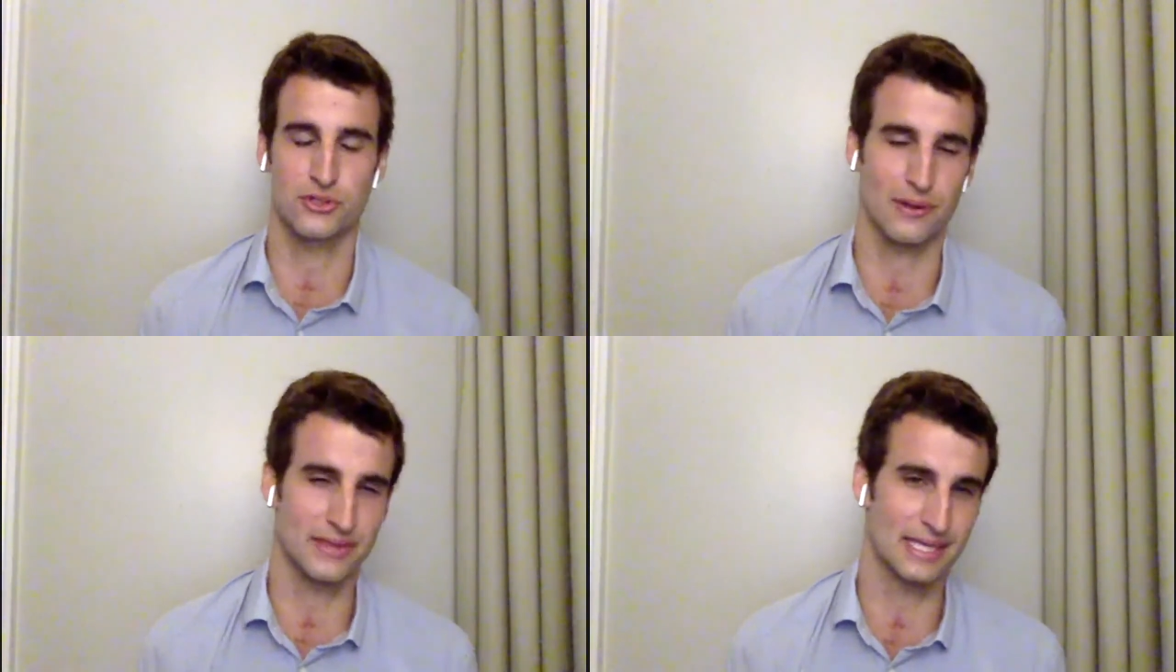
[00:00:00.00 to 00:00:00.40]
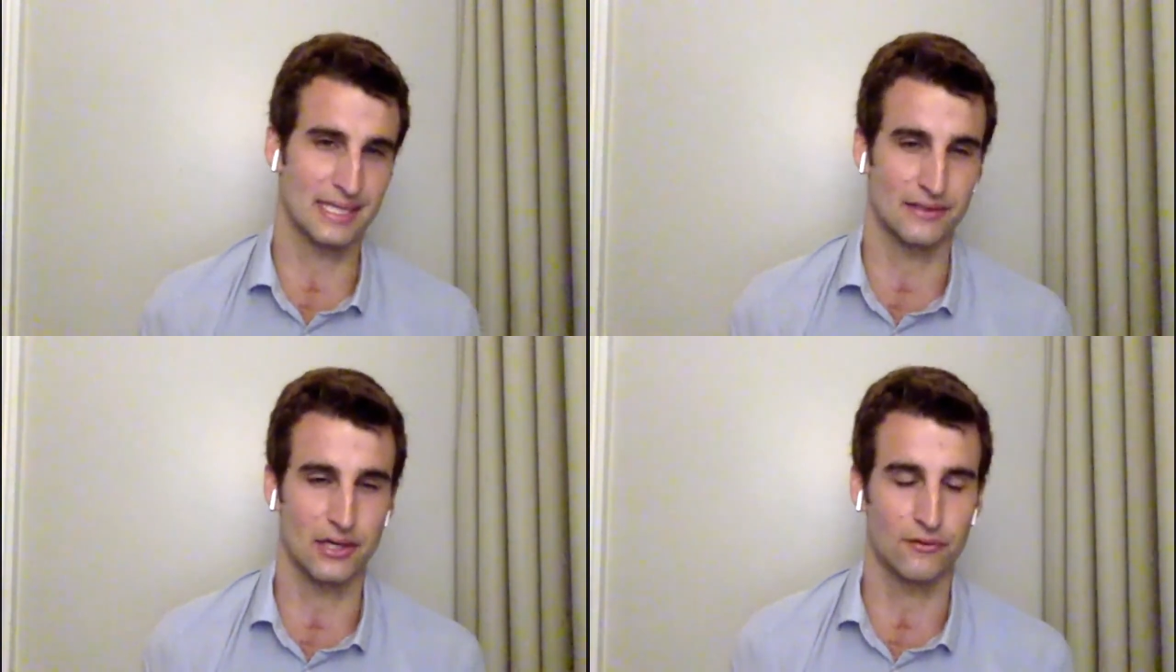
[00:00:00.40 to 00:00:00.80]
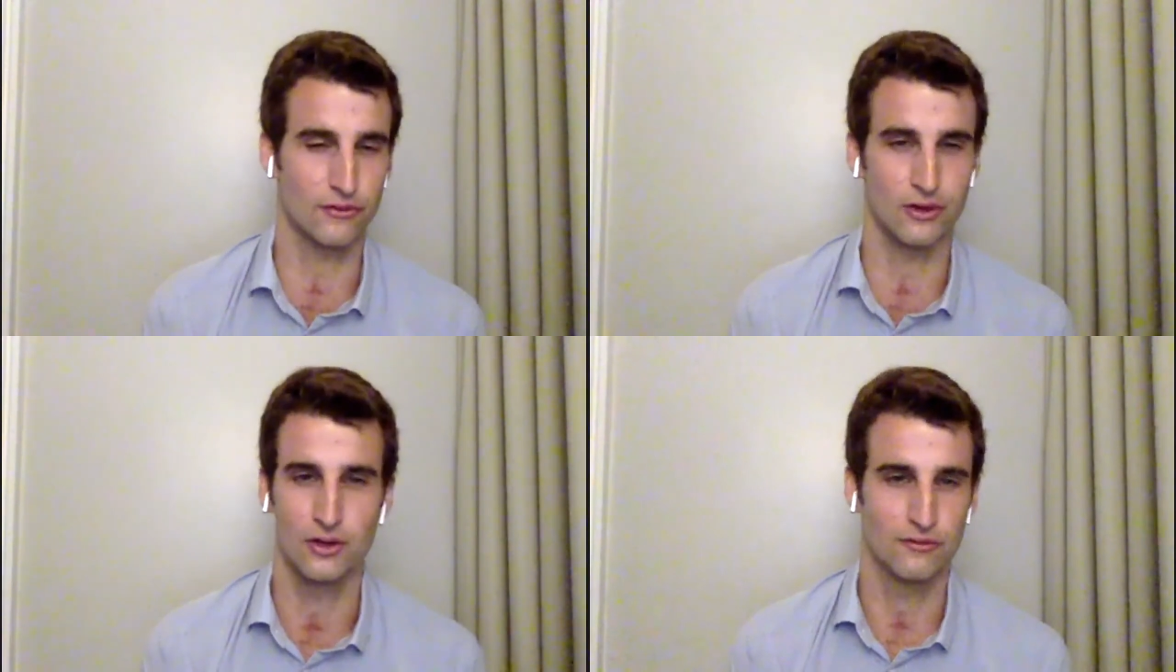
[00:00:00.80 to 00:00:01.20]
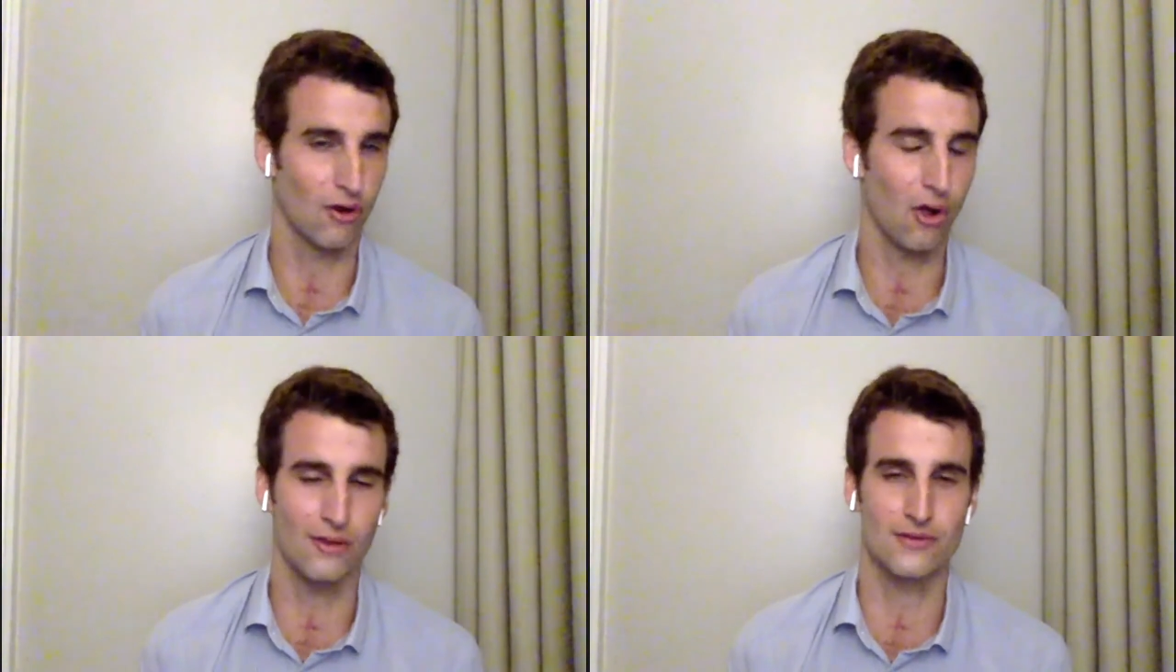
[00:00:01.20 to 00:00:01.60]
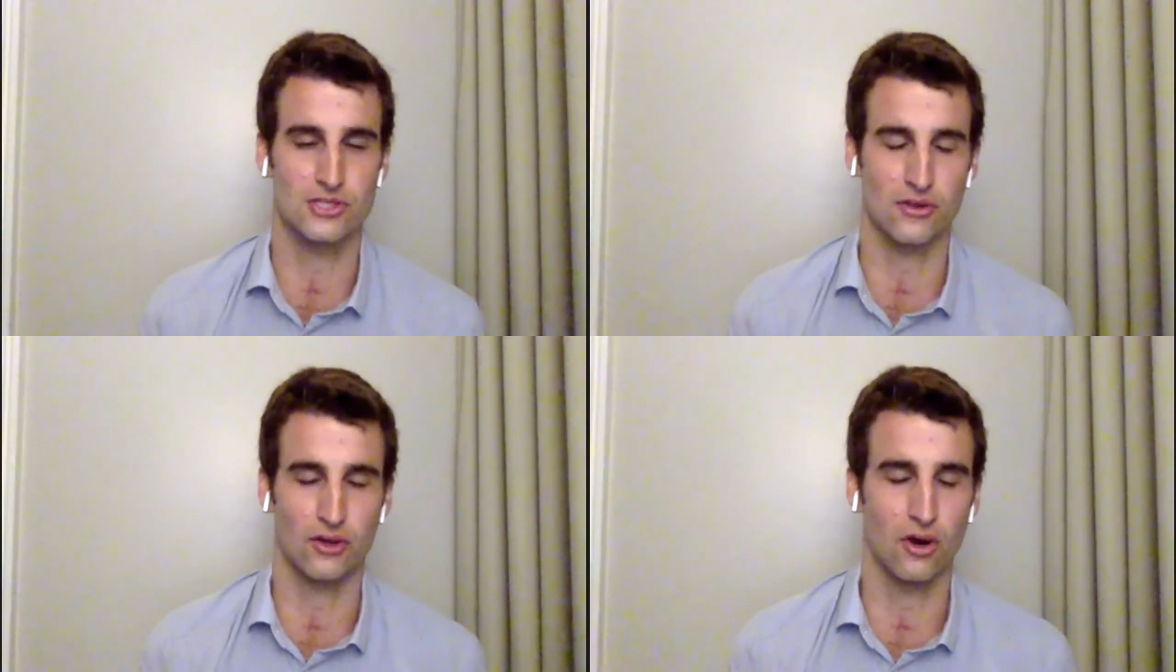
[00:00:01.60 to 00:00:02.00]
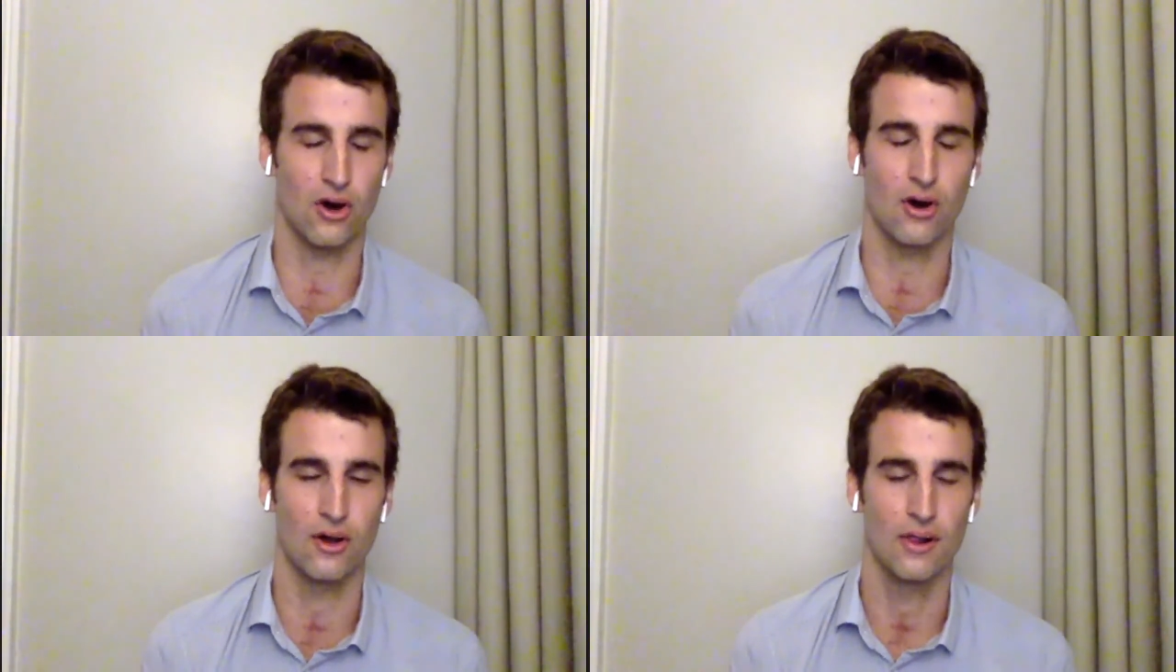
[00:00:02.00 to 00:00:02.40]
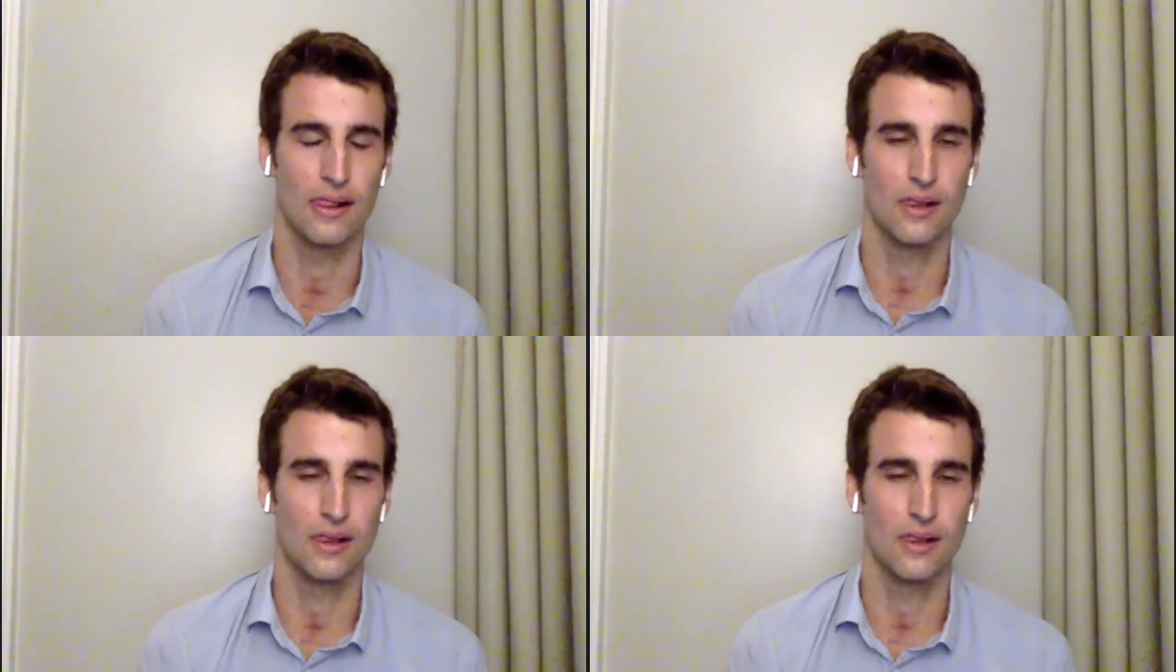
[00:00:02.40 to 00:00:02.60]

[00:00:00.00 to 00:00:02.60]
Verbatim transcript: And so I think that, you know, for all of us on the call,